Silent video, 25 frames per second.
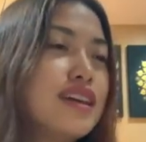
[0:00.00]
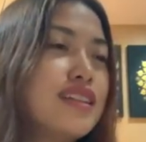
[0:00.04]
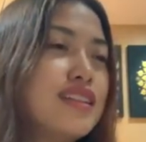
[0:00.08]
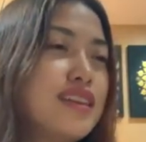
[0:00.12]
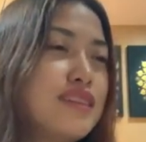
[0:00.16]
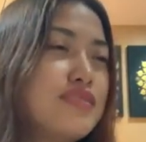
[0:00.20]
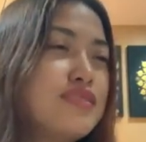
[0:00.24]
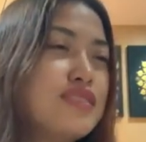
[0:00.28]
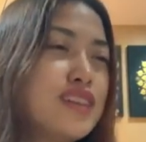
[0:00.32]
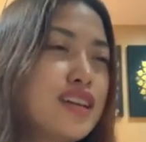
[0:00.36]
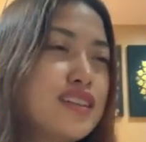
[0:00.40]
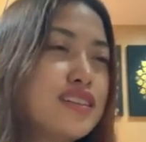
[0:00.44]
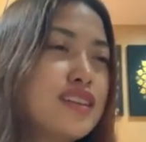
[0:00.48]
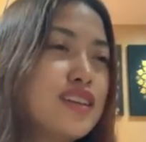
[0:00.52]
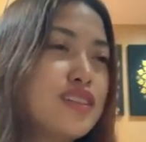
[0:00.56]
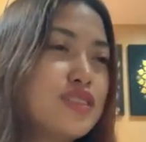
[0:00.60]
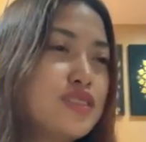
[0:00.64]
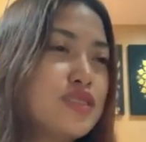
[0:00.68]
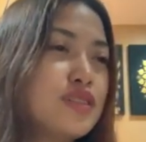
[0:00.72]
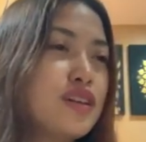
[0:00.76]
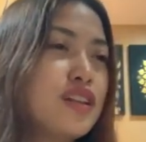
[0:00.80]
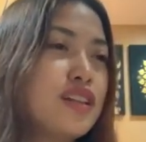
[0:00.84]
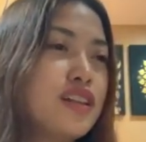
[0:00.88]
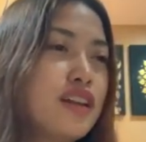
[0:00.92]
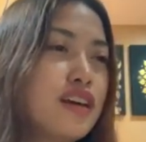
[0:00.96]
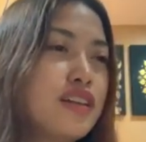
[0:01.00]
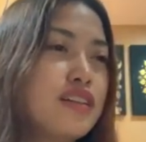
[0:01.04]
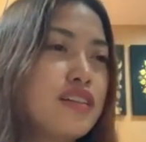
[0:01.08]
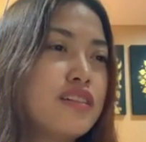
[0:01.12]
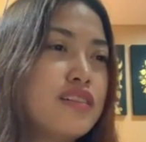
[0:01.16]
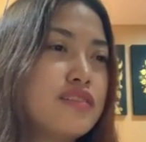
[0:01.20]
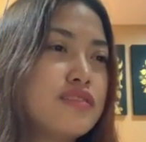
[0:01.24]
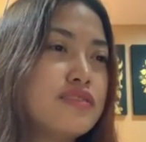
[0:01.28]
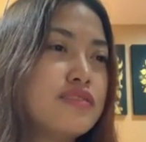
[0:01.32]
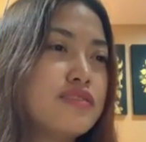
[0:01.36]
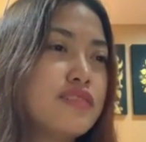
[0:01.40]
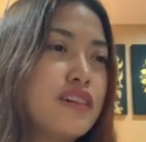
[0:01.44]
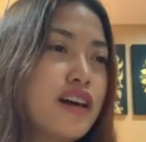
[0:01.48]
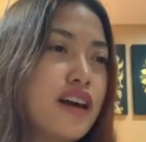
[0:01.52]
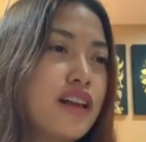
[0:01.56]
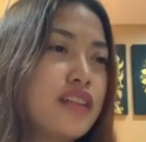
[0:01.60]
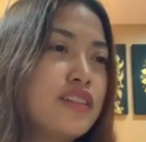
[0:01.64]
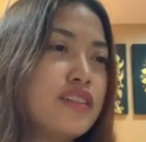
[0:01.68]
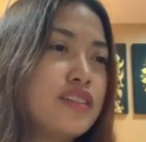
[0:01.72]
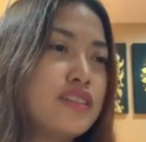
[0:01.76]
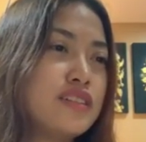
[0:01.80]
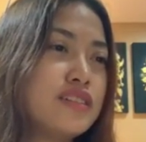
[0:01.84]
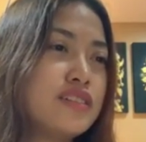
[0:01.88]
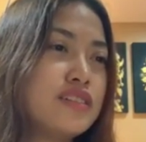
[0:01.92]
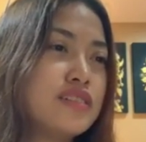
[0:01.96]
they've done that to a lot of
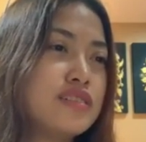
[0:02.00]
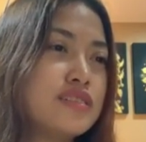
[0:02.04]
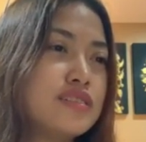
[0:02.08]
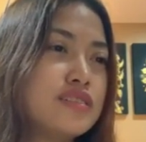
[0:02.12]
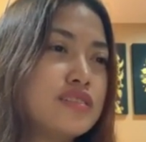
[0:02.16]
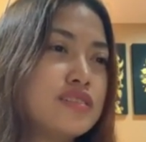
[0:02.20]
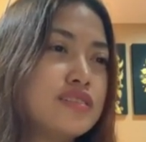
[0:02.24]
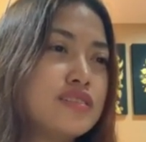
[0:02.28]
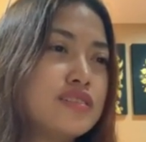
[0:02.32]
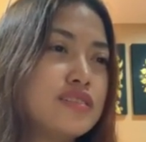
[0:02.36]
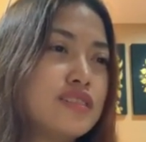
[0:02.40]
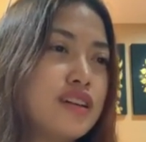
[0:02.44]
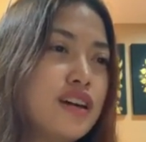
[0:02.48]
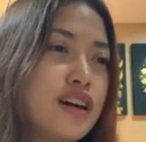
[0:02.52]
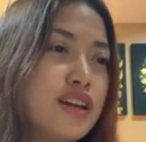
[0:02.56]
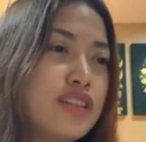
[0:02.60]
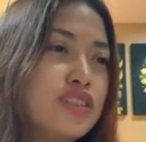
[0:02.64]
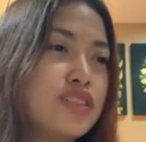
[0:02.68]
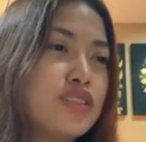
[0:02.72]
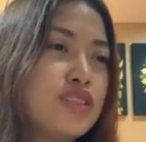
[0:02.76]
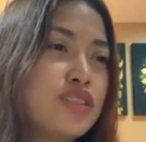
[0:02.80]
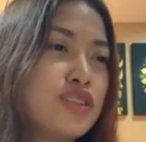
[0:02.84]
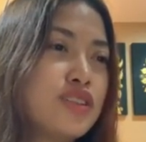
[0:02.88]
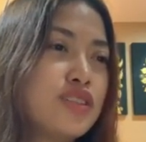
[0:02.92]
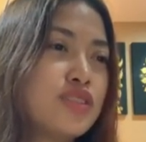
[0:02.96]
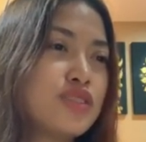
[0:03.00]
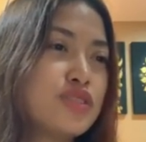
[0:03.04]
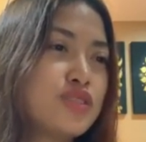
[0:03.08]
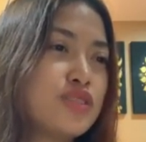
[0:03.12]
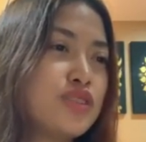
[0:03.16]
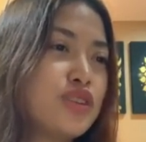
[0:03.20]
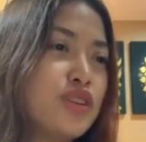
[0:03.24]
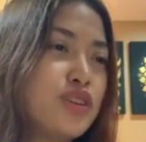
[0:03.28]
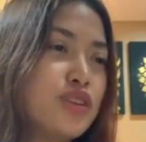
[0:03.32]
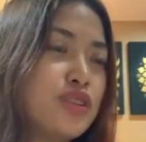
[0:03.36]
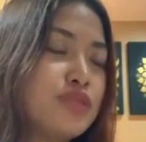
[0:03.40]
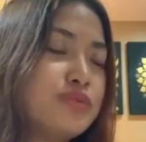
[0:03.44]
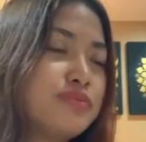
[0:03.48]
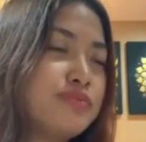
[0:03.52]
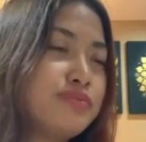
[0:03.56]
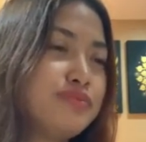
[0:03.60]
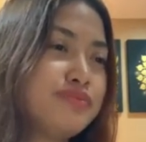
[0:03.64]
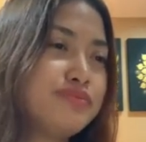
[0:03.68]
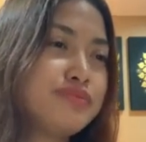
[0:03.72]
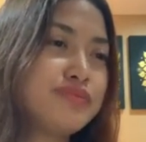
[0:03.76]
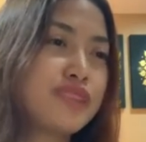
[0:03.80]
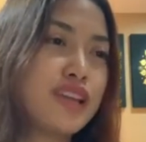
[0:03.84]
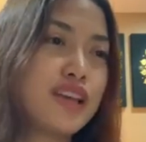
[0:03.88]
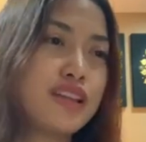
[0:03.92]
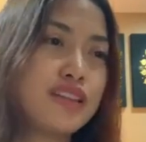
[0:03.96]
other, other girls too.
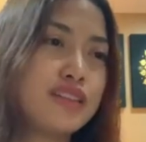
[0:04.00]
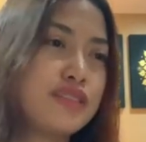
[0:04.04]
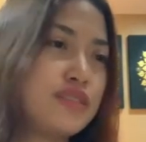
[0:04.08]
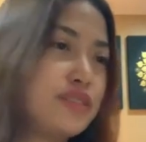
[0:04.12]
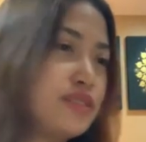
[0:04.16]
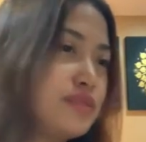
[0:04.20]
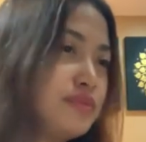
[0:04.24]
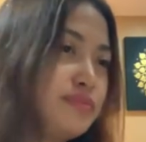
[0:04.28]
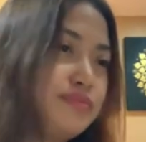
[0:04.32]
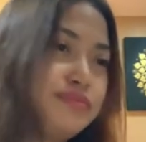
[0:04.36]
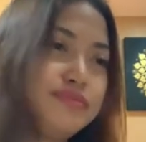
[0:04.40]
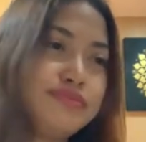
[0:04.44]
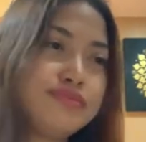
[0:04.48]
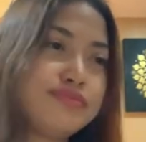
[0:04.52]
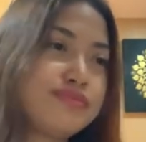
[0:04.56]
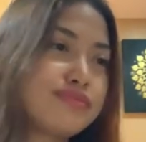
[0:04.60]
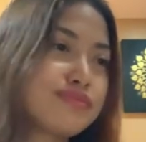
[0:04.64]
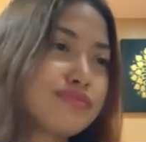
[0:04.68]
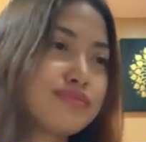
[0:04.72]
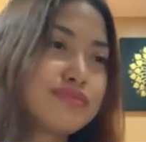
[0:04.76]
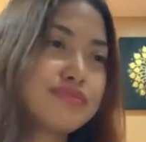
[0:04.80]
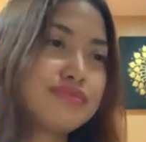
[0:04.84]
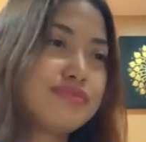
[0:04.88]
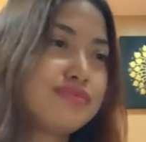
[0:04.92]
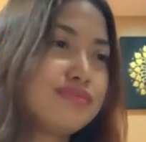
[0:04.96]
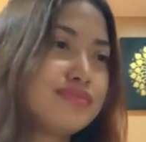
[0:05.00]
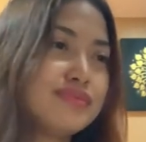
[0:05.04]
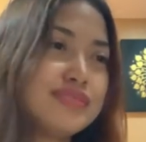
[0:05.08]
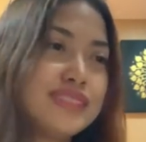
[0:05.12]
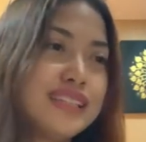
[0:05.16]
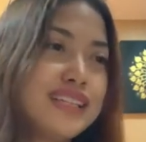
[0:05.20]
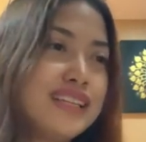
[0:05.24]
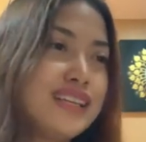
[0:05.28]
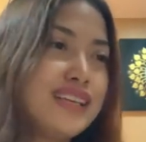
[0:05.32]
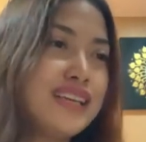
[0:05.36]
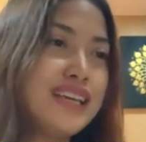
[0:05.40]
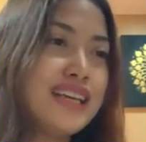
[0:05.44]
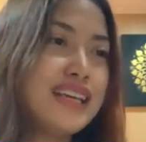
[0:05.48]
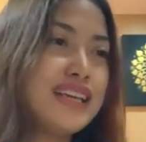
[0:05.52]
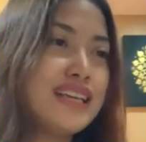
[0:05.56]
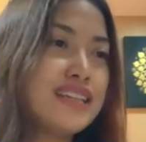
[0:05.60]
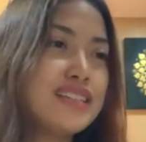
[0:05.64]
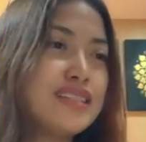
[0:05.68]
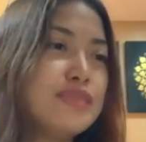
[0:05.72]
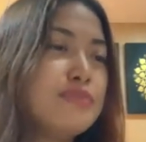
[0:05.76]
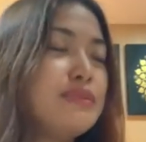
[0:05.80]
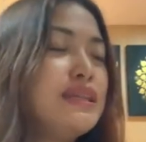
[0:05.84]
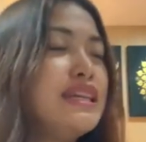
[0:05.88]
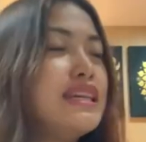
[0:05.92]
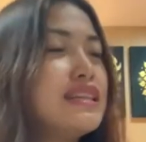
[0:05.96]
Other,
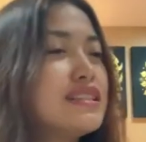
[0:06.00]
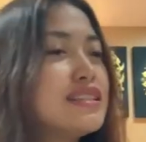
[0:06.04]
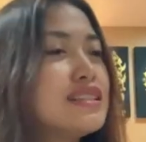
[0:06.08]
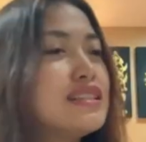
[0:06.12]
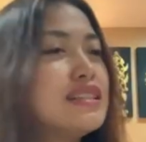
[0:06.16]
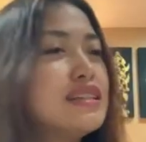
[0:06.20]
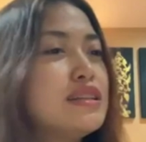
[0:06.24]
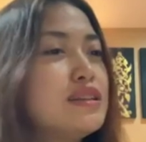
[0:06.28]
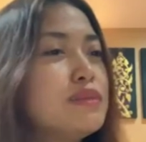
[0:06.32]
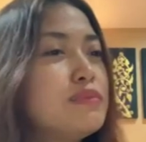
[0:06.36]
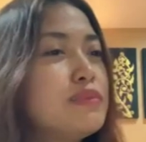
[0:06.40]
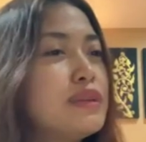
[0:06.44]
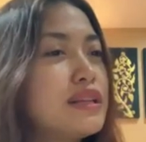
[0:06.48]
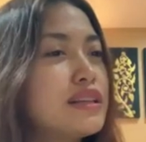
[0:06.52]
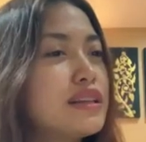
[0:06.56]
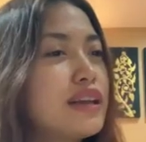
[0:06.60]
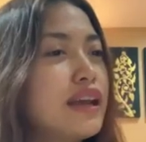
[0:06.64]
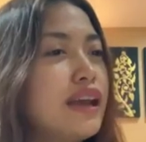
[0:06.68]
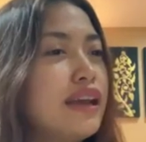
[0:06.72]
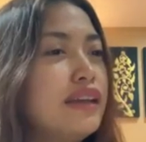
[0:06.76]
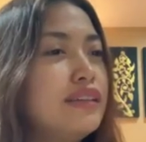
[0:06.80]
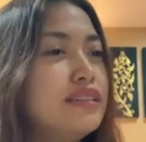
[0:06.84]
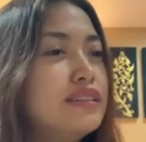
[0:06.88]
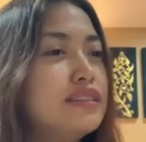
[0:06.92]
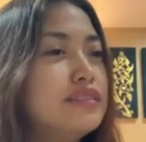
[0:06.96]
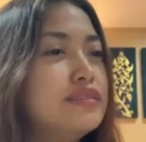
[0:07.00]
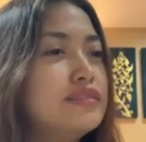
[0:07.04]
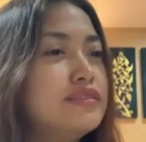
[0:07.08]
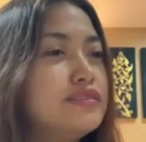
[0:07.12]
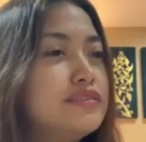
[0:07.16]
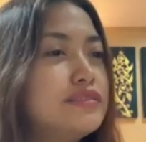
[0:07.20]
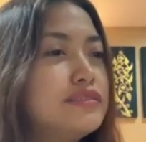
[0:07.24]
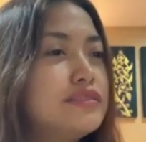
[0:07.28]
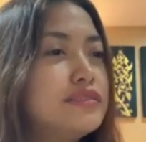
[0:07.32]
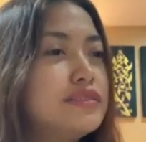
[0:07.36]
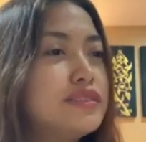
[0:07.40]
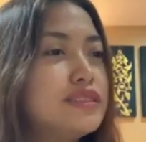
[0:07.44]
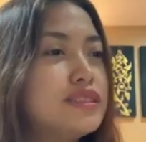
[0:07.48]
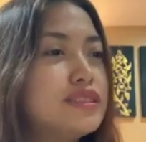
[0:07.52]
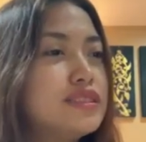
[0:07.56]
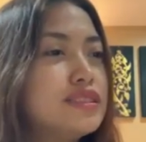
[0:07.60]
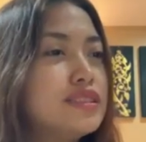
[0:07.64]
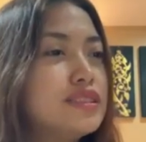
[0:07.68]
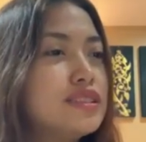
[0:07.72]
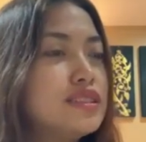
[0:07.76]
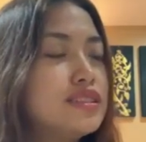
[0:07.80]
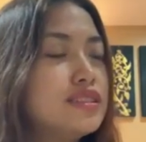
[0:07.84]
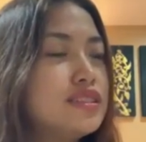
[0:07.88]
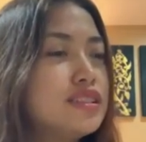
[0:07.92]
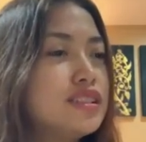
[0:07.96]
to me, it's a little bit kind of
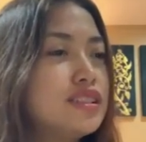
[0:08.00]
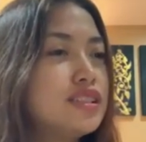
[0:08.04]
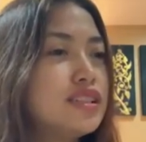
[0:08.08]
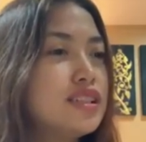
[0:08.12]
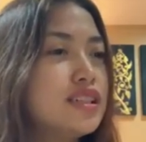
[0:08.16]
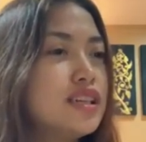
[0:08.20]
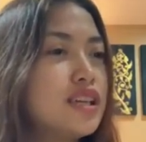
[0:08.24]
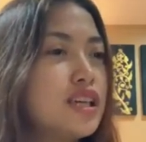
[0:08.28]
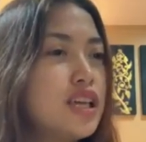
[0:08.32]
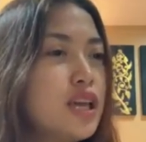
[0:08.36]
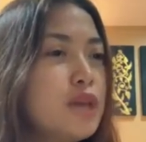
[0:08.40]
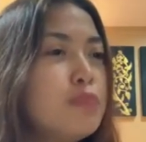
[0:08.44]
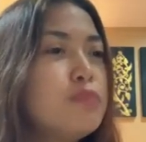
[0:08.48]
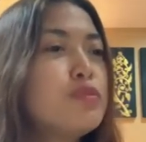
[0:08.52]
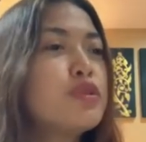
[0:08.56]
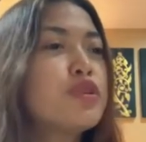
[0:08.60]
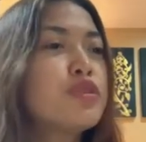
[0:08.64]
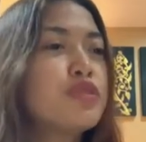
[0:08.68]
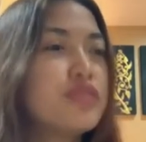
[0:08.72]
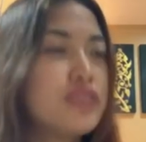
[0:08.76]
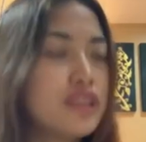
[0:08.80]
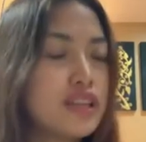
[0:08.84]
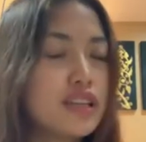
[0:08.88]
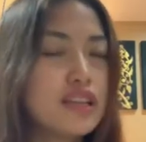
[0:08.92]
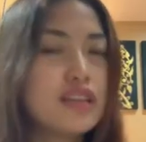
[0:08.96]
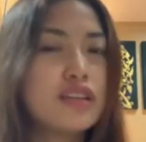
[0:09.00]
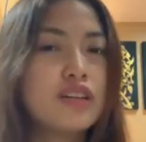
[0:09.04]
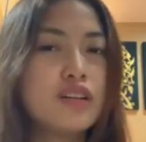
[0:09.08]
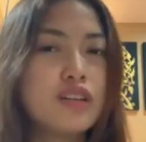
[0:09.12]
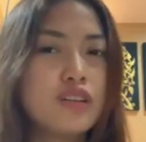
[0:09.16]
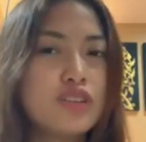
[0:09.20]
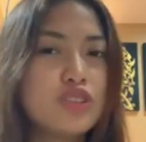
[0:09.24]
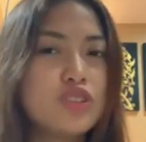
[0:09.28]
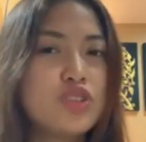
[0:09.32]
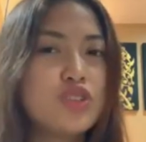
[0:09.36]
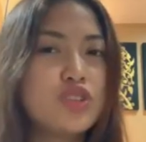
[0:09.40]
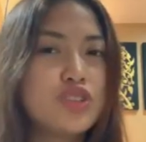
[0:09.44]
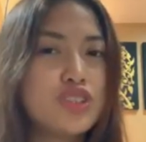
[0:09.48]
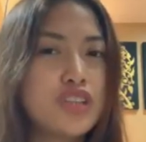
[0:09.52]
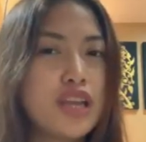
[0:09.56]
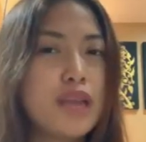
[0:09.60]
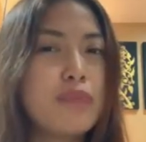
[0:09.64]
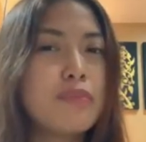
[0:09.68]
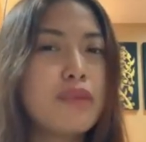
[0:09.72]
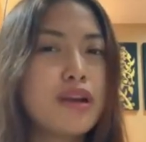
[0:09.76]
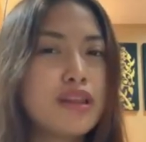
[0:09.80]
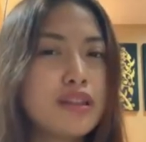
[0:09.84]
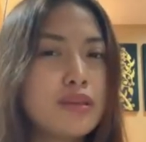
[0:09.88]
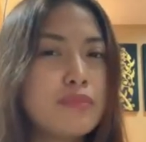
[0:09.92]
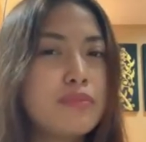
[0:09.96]
hypocritical to
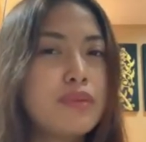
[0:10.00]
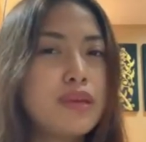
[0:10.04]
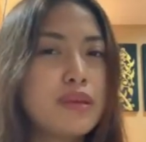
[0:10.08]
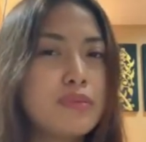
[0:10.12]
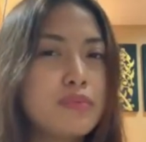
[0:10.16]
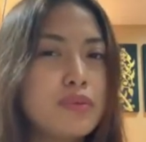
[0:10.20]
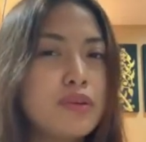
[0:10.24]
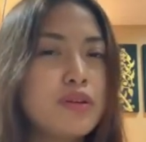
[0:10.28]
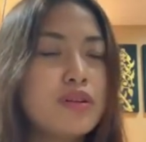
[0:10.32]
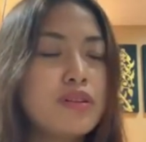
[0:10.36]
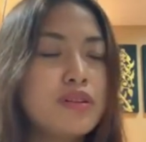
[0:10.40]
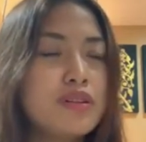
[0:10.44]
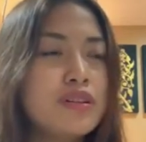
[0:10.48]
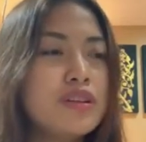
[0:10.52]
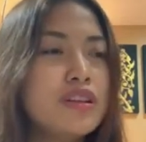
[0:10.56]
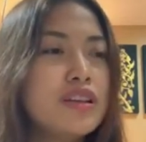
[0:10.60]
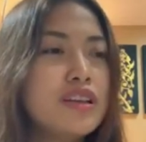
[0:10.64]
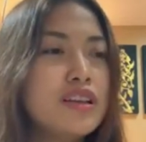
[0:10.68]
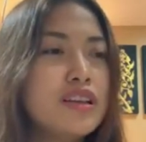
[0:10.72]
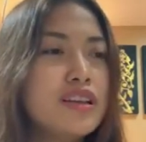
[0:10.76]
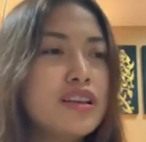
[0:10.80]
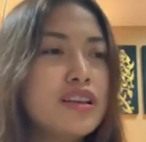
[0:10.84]
shame other people